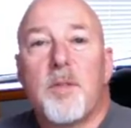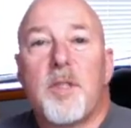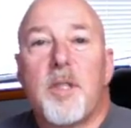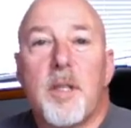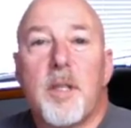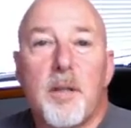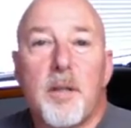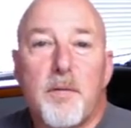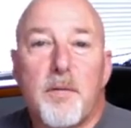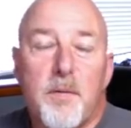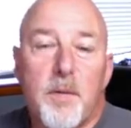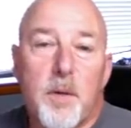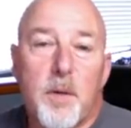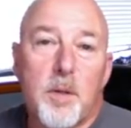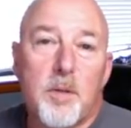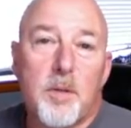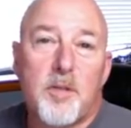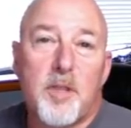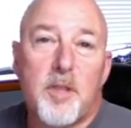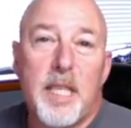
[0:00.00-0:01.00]
to the
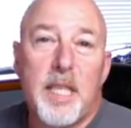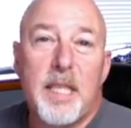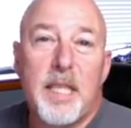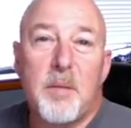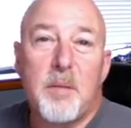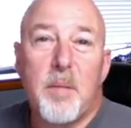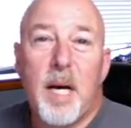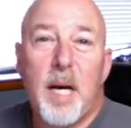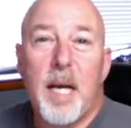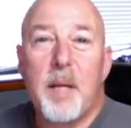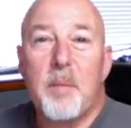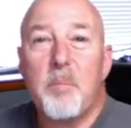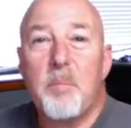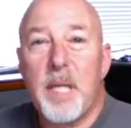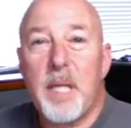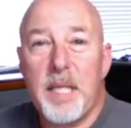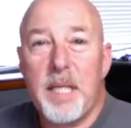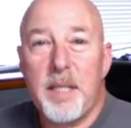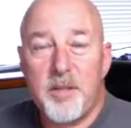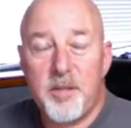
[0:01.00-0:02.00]
first in my
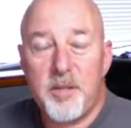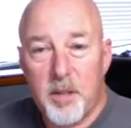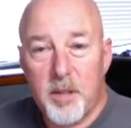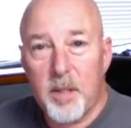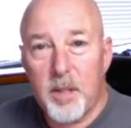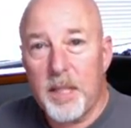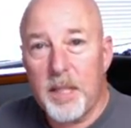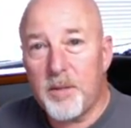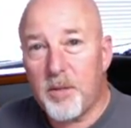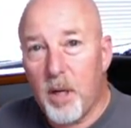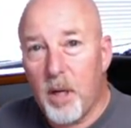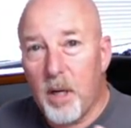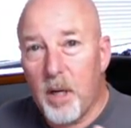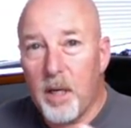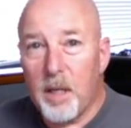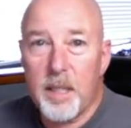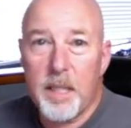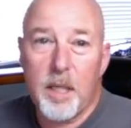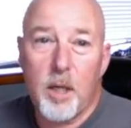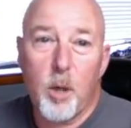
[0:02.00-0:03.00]
mini-series
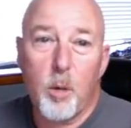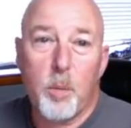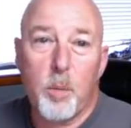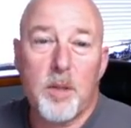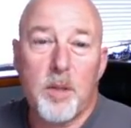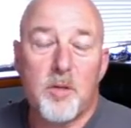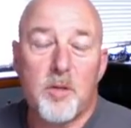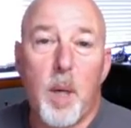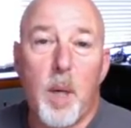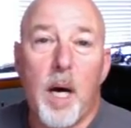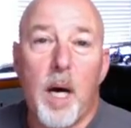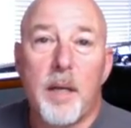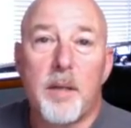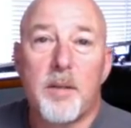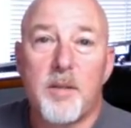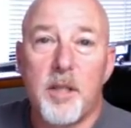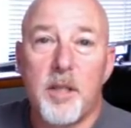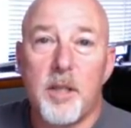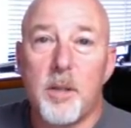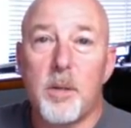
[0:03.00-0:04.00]
on the openSPOT
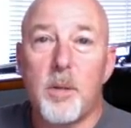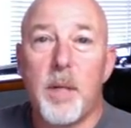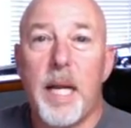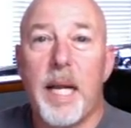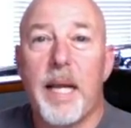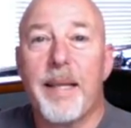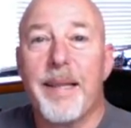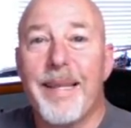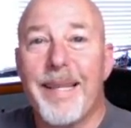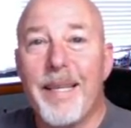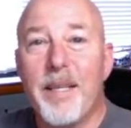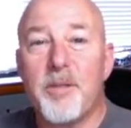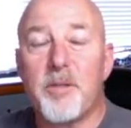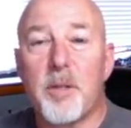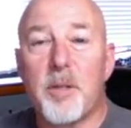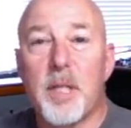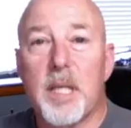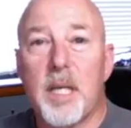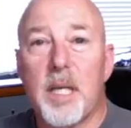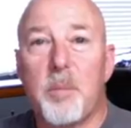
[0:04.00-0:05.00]
2, and these
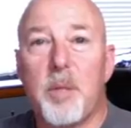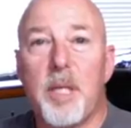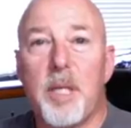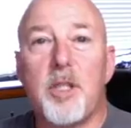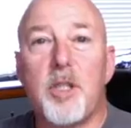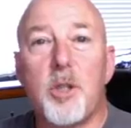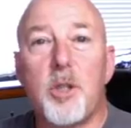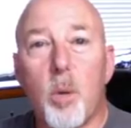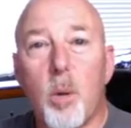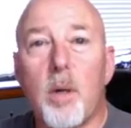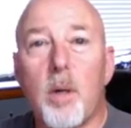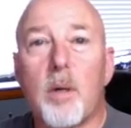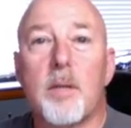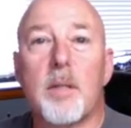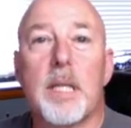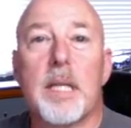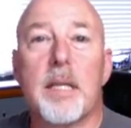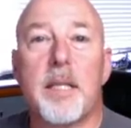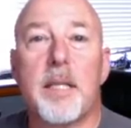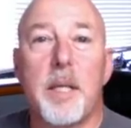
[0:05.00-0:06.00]
are going to be short
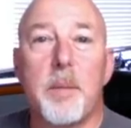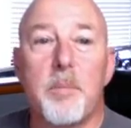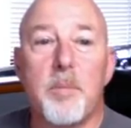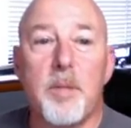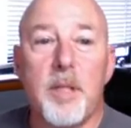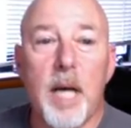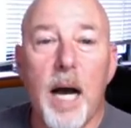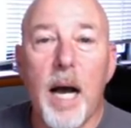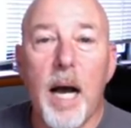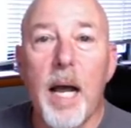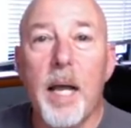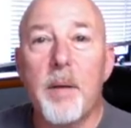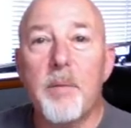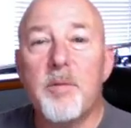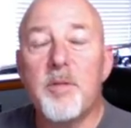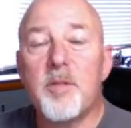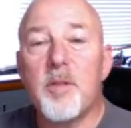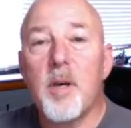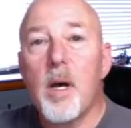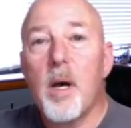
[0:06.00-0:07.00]
little deep
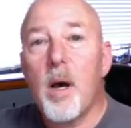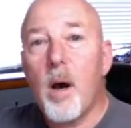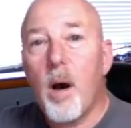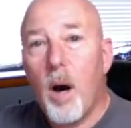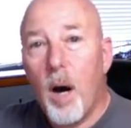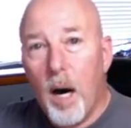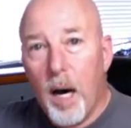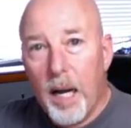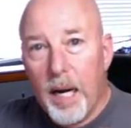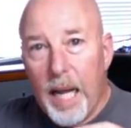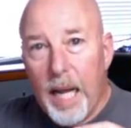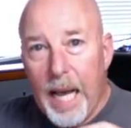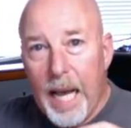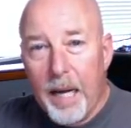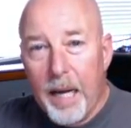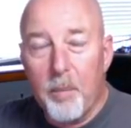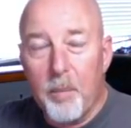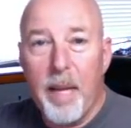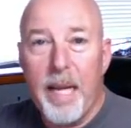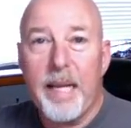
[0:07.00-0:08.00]
dives on
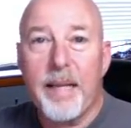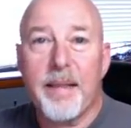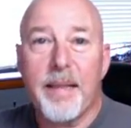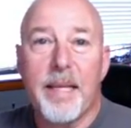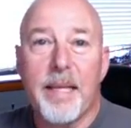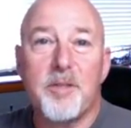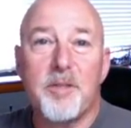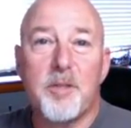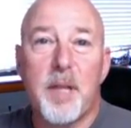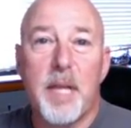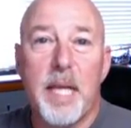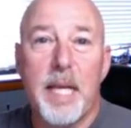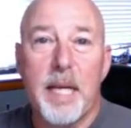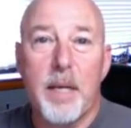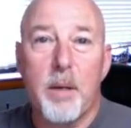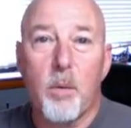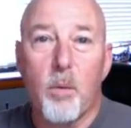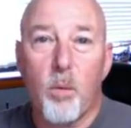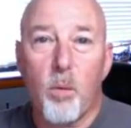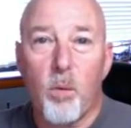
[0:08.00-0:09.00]
how to make this
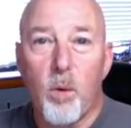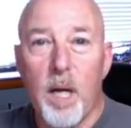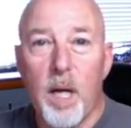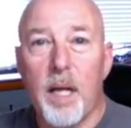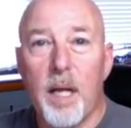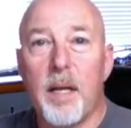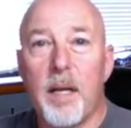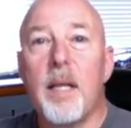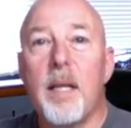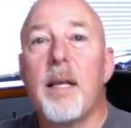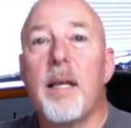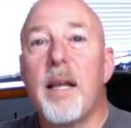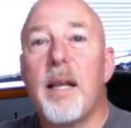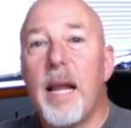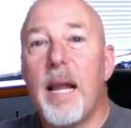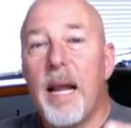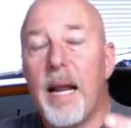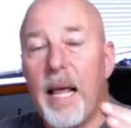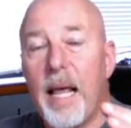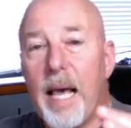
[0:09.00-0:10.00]
thing run
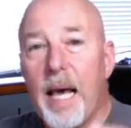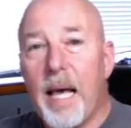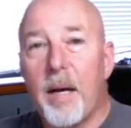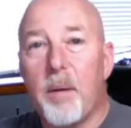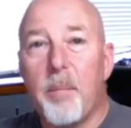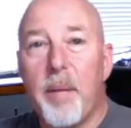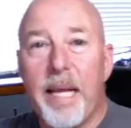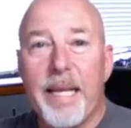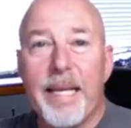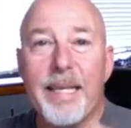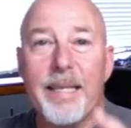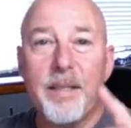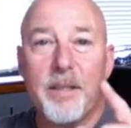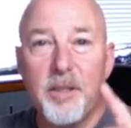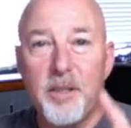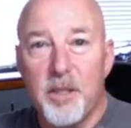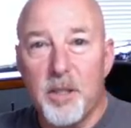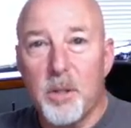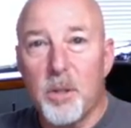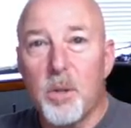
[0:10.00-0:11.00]
and how to make
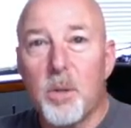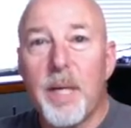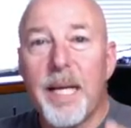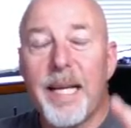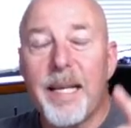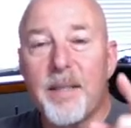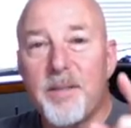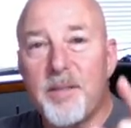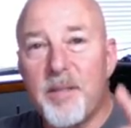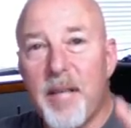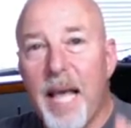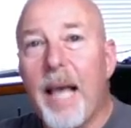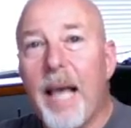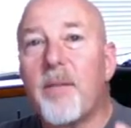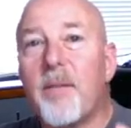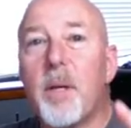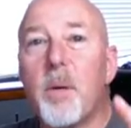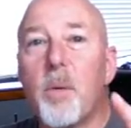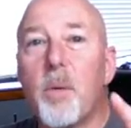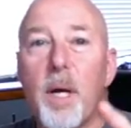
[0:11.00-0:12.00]
it do
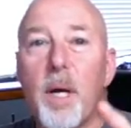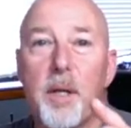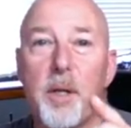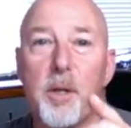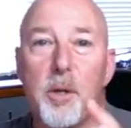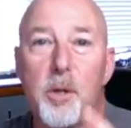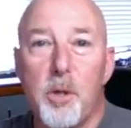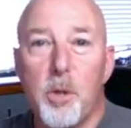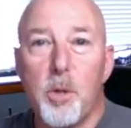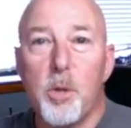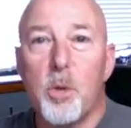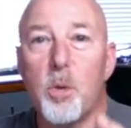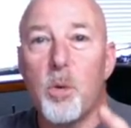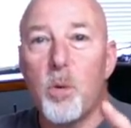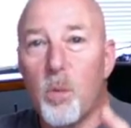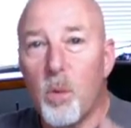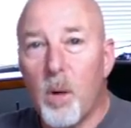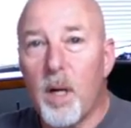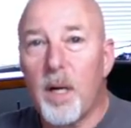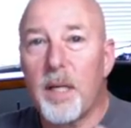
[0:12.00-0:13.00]
exactly what you
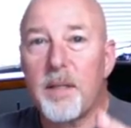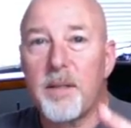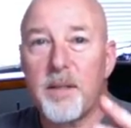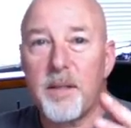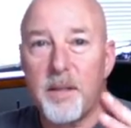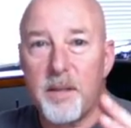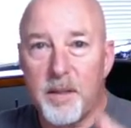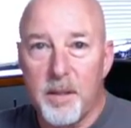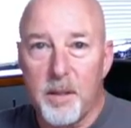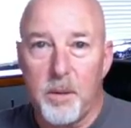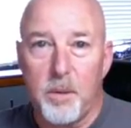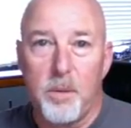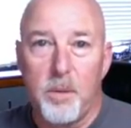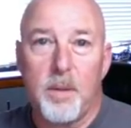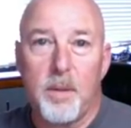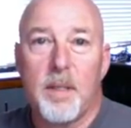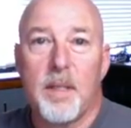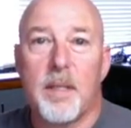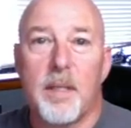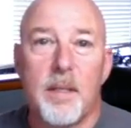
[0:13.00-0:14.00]
want it to do.
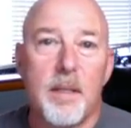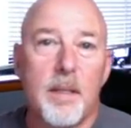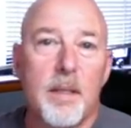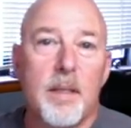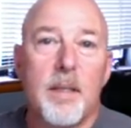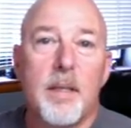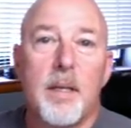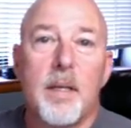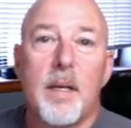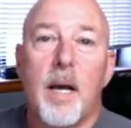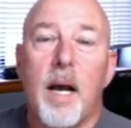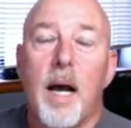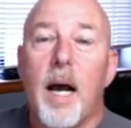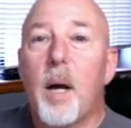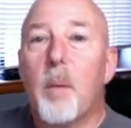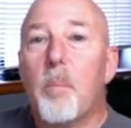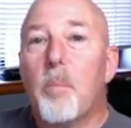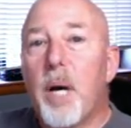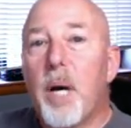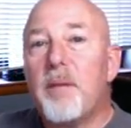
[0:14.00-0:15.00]

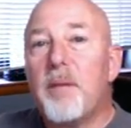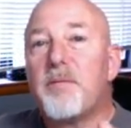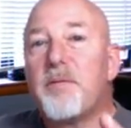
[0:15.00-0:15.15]
But